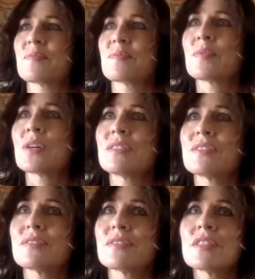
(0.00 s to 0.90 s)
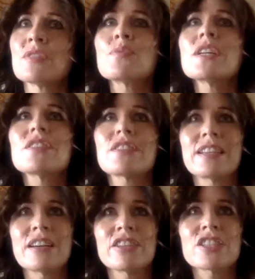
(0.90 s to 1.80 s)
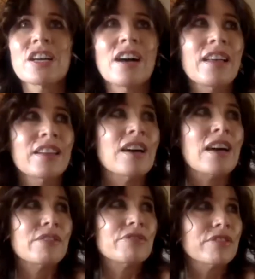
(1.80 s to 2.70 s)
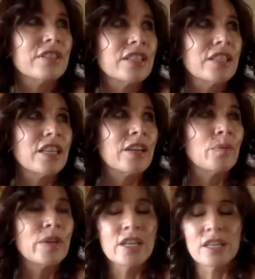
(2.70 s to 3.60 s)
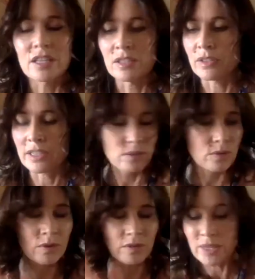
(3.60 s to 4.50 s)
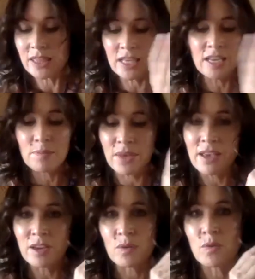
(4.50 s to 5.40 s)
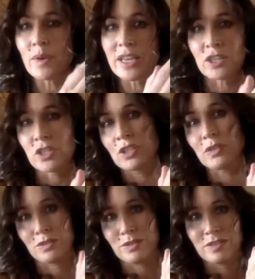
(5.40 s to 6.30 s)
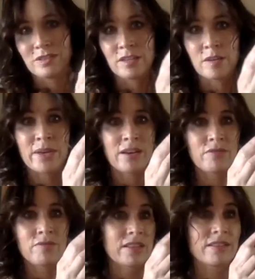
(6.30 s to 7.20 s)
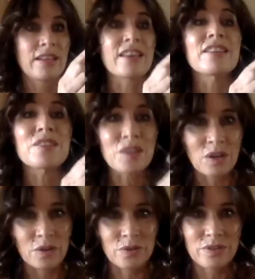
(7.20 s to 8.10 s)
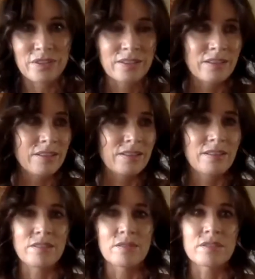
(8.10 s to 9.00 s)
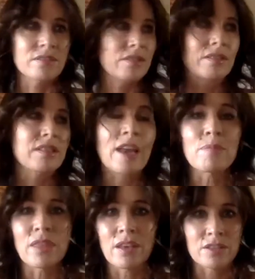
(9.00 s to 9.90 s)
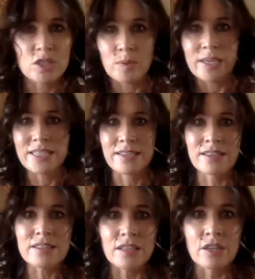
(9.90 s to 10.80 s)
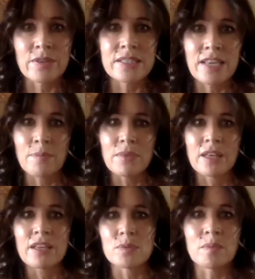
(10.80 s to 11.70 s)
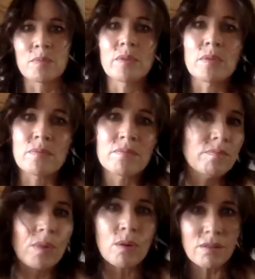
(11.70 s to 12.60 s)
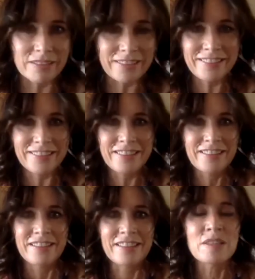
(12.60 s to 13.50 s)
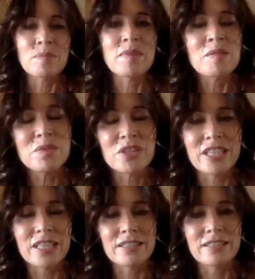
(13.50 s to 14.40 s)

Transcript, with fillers: Well, if we look at our entire life and we look at all, if we think back, all we can do about a second ago, it's the same thing as 20 years ago and same thing as when we were born. It's a memory.